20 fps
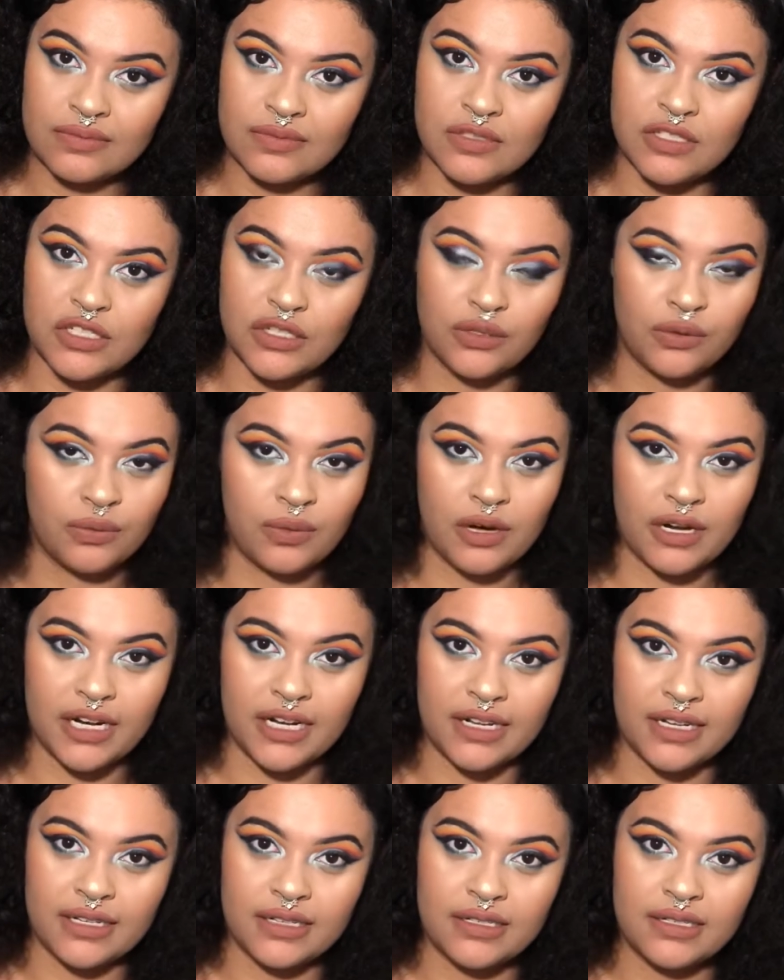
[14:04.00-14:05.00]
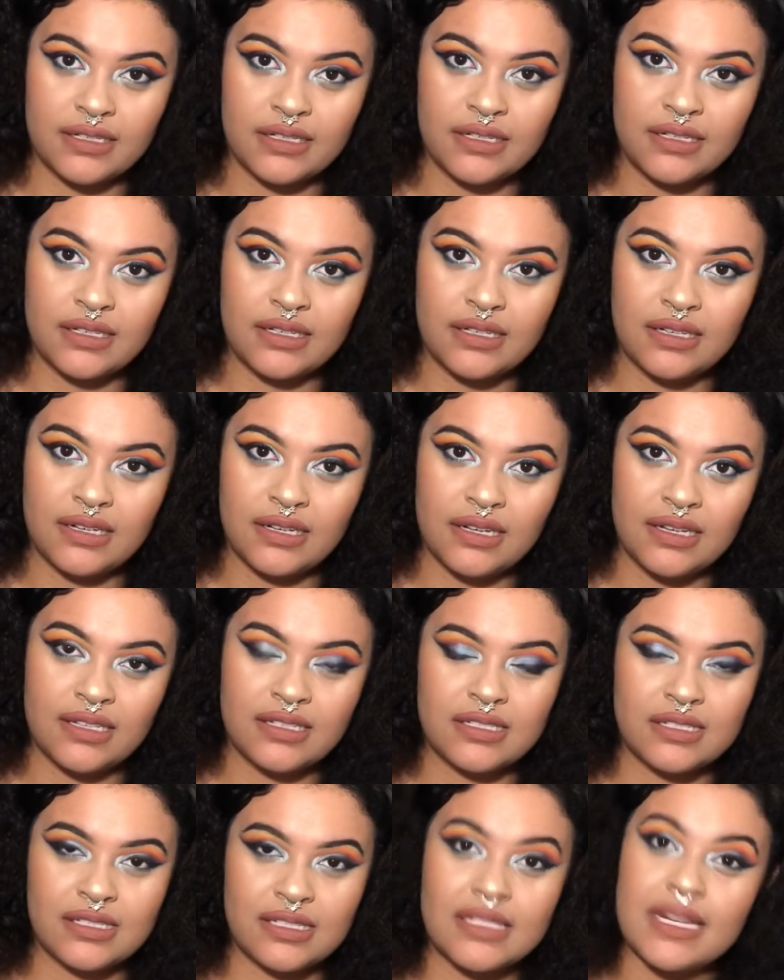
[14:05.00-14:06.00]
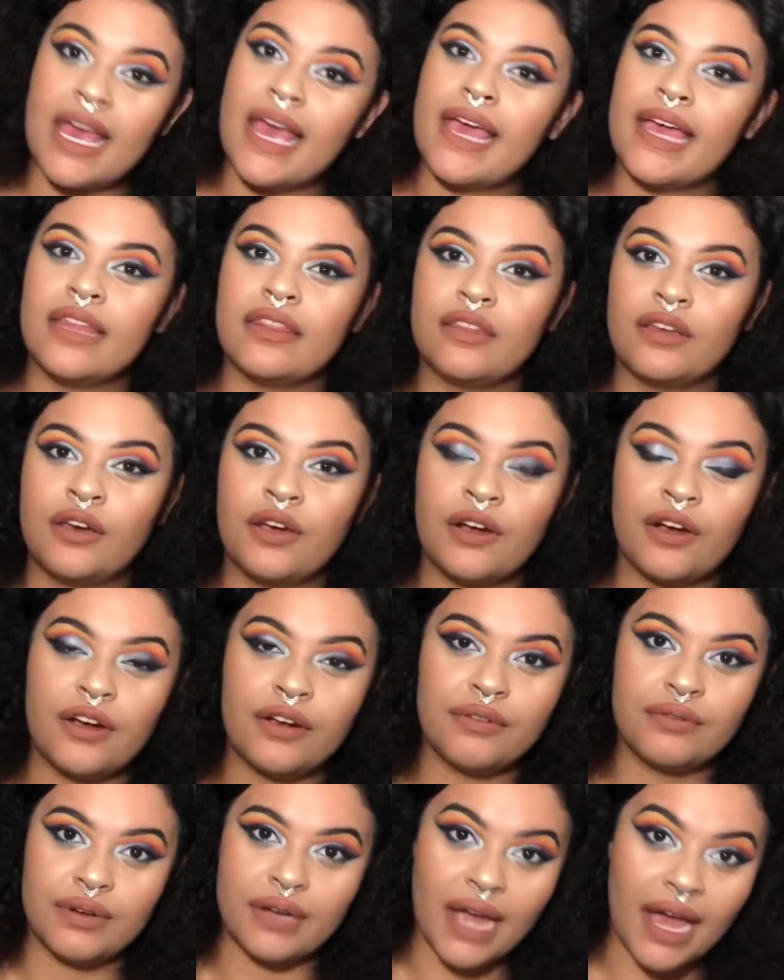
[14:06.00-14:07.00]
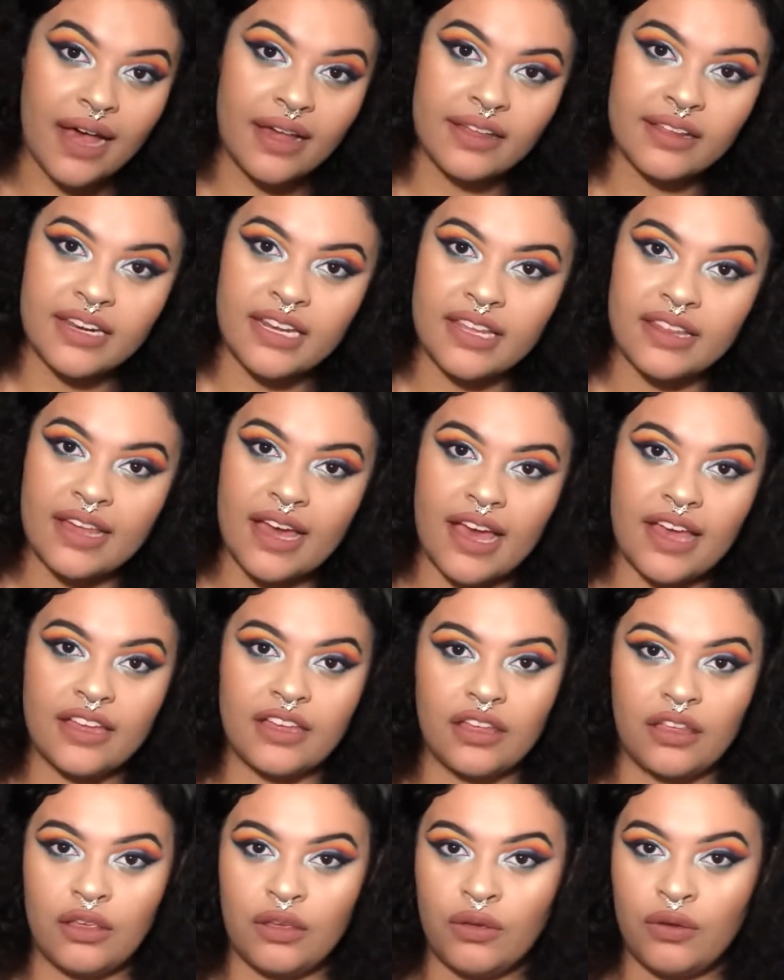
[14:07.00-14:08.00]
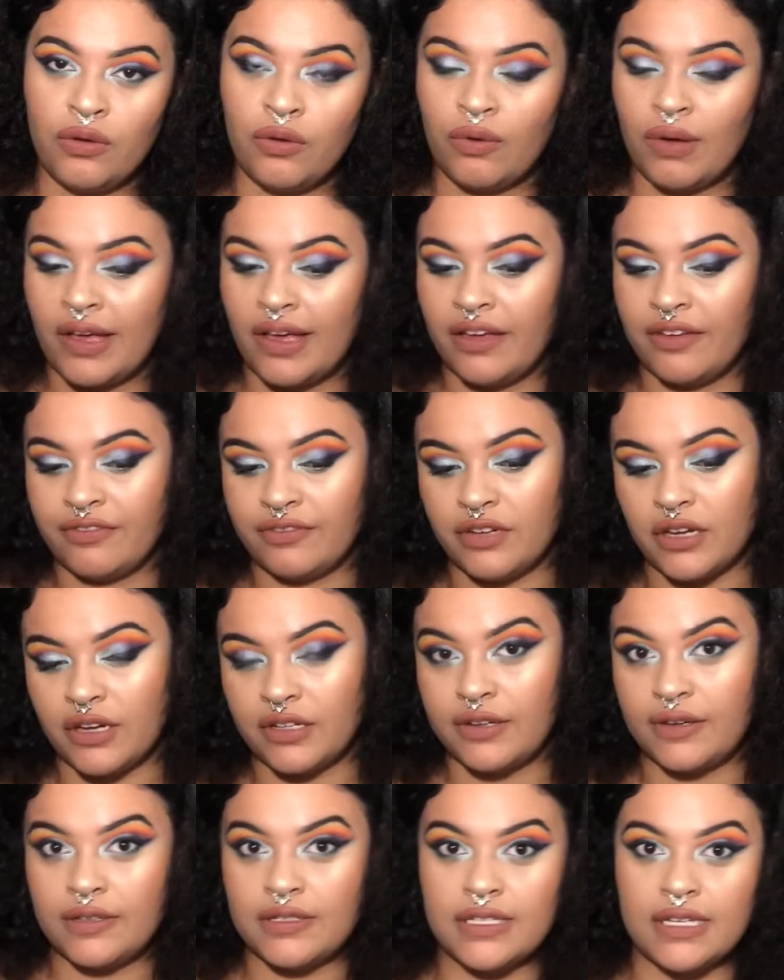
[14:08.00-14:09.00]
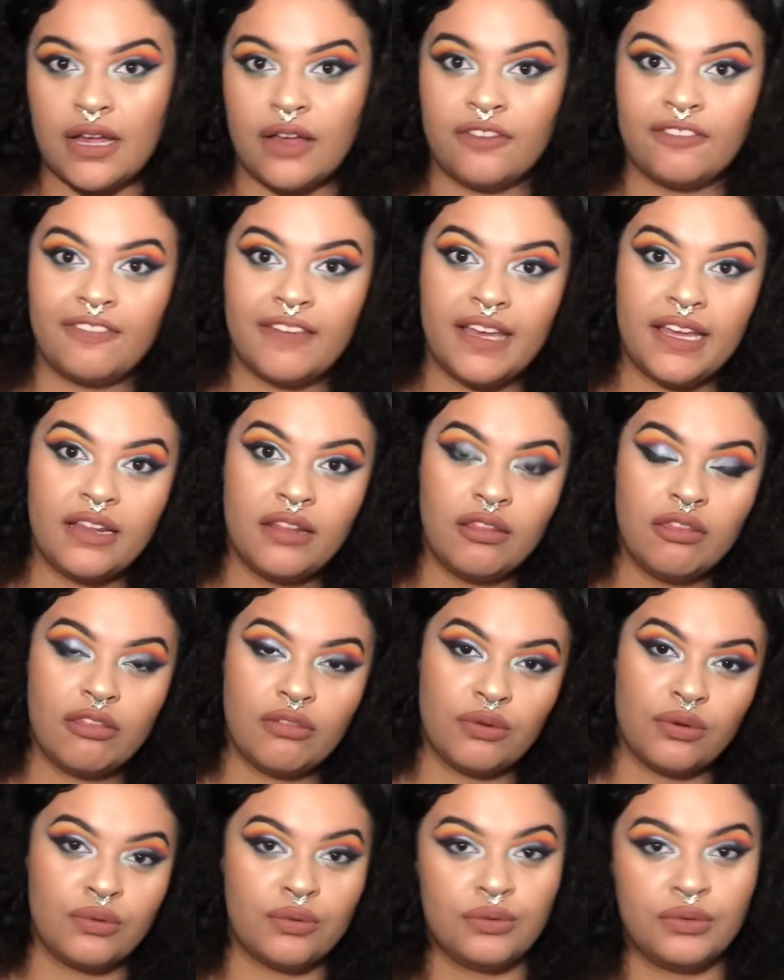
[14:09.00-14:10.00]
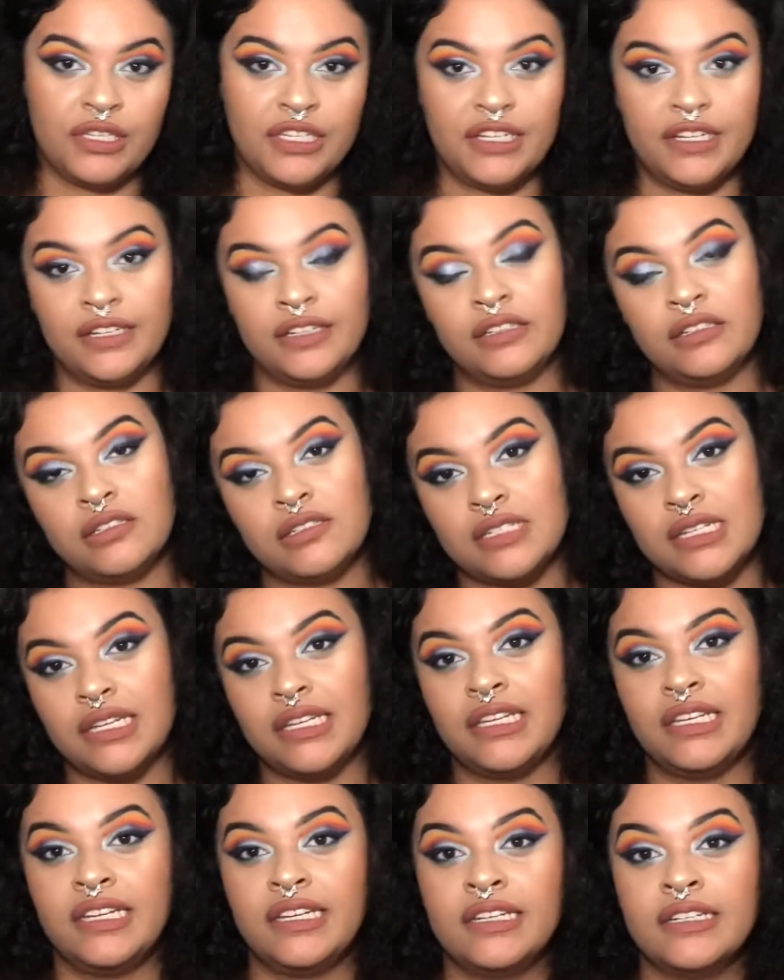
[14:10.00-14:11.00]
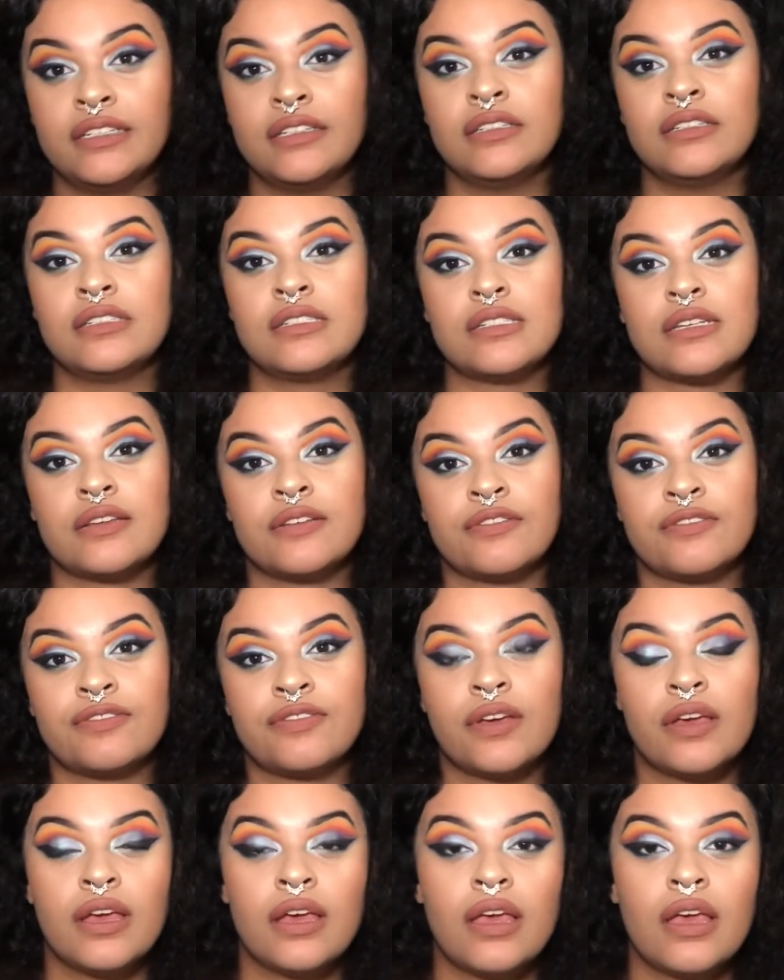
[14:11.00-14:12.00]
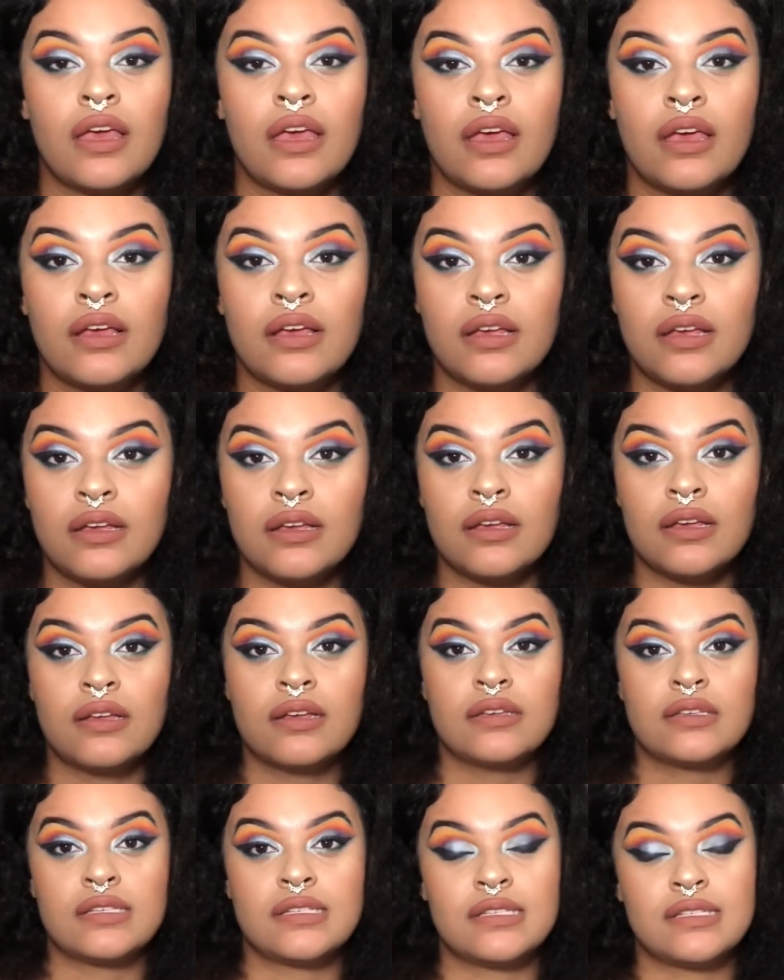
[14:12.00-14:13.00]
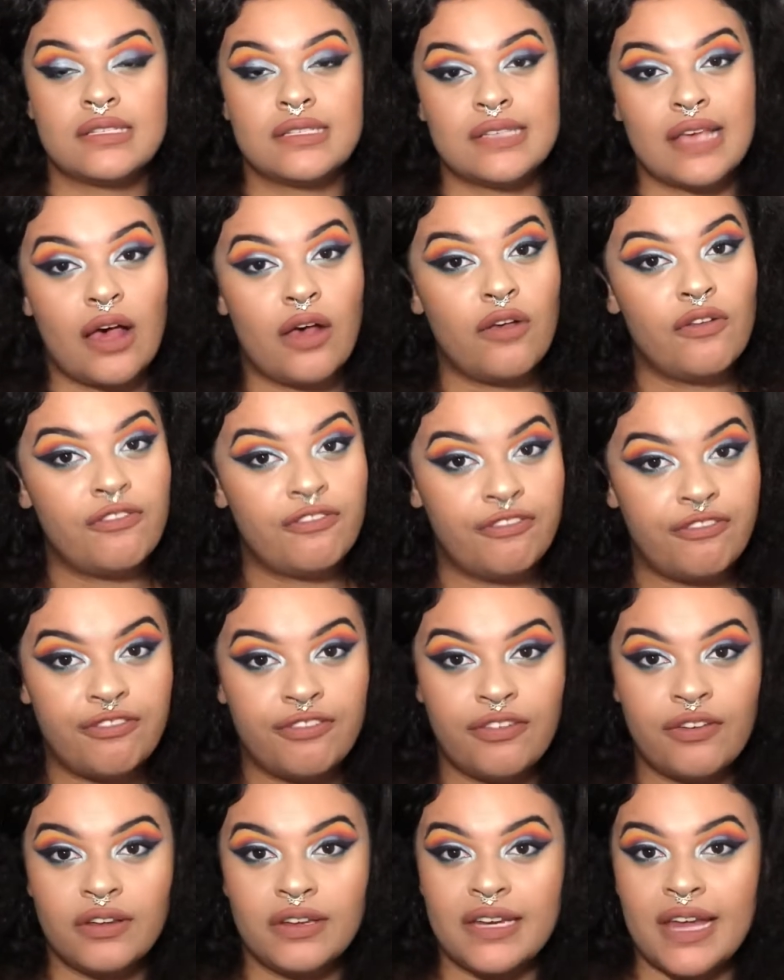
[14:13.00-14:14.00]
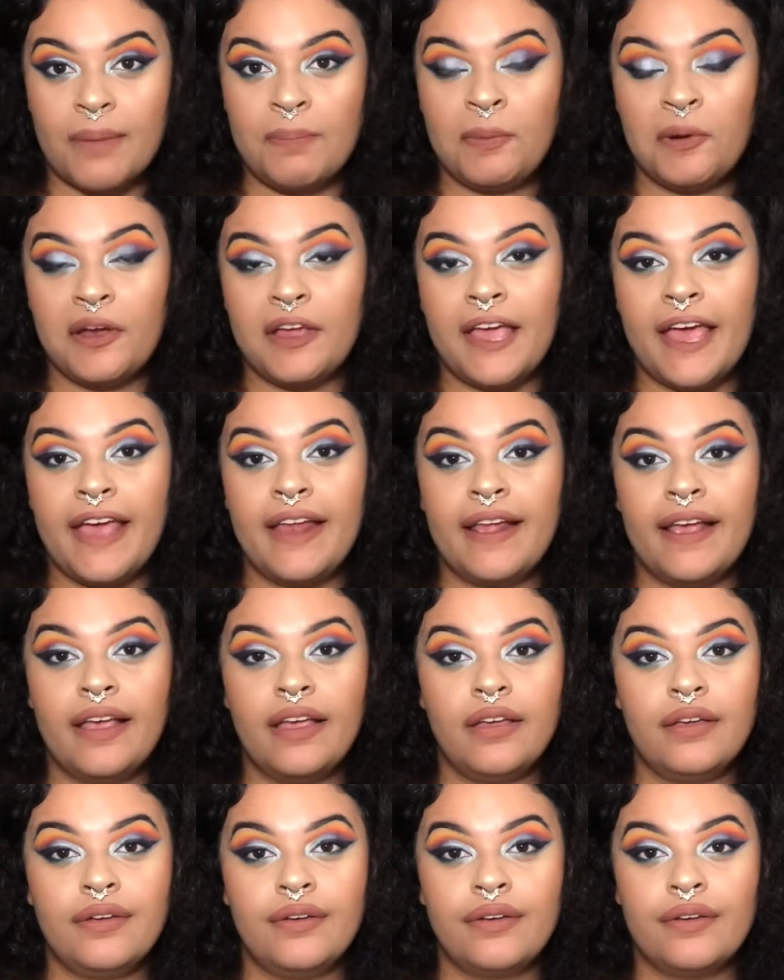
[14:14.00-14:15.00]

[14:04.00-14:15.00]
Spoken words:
Do you want to stay in the current reality that you have dug yourself in through years and years of self-deprecating,